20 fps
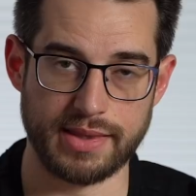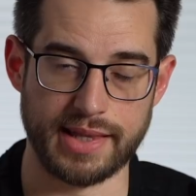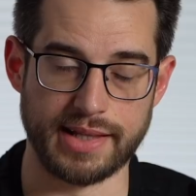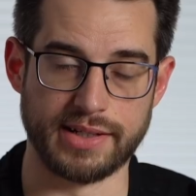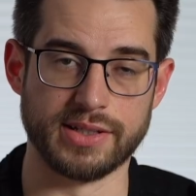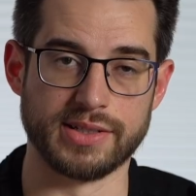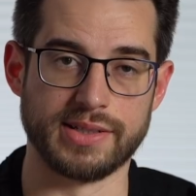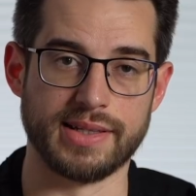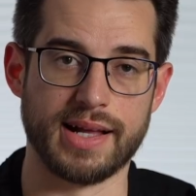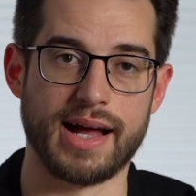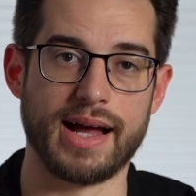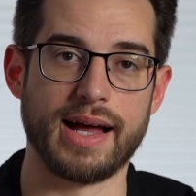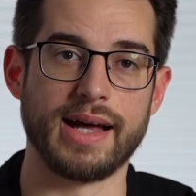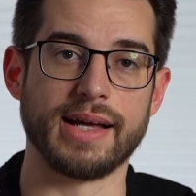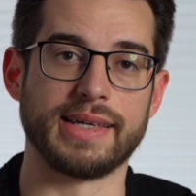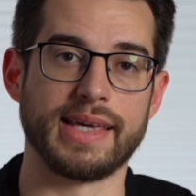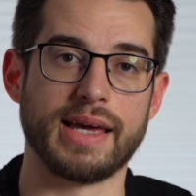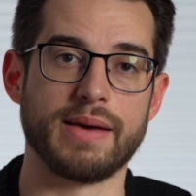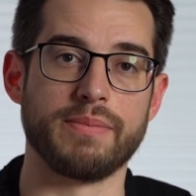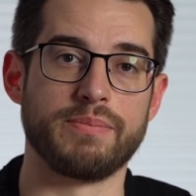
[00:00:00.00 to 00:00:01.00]
that does
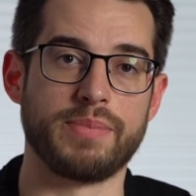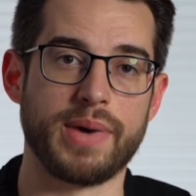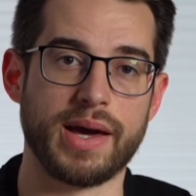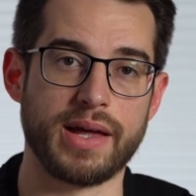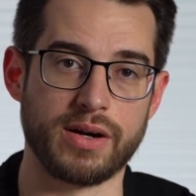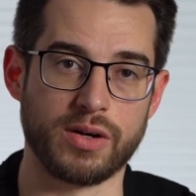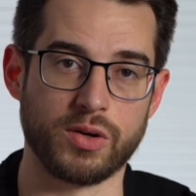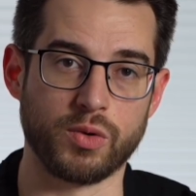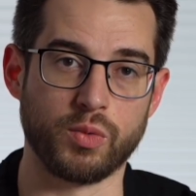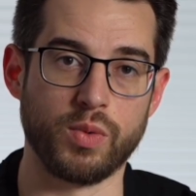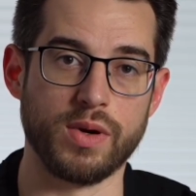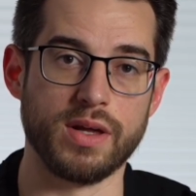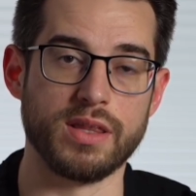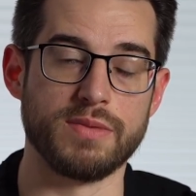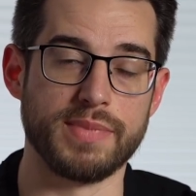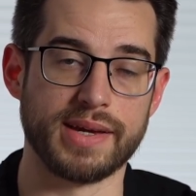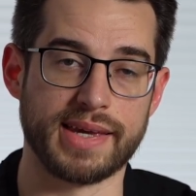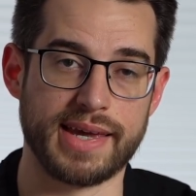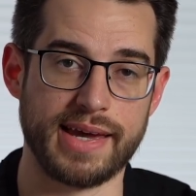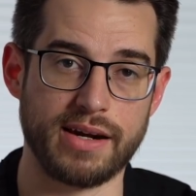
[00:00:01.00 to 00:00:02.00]
not get better
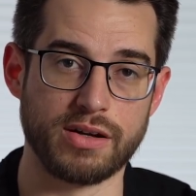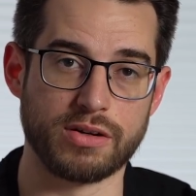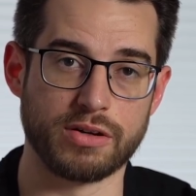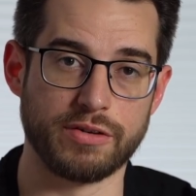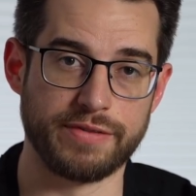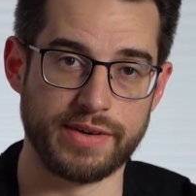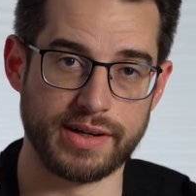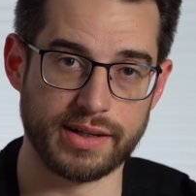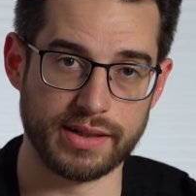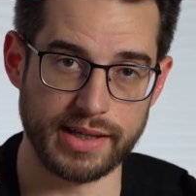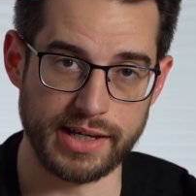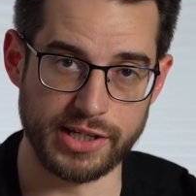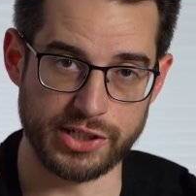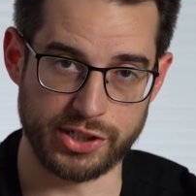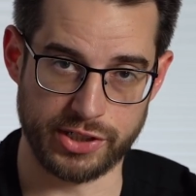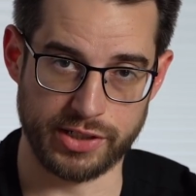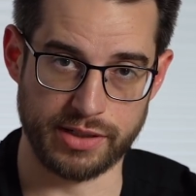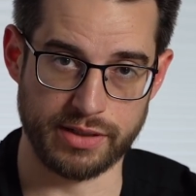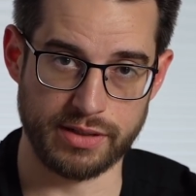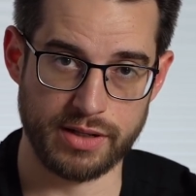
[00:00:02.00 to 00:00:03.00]
with mechanical
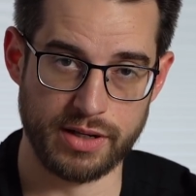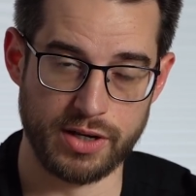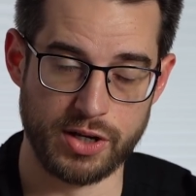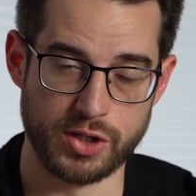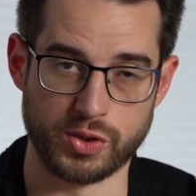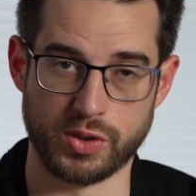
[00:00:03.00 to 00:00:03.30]
ventilation.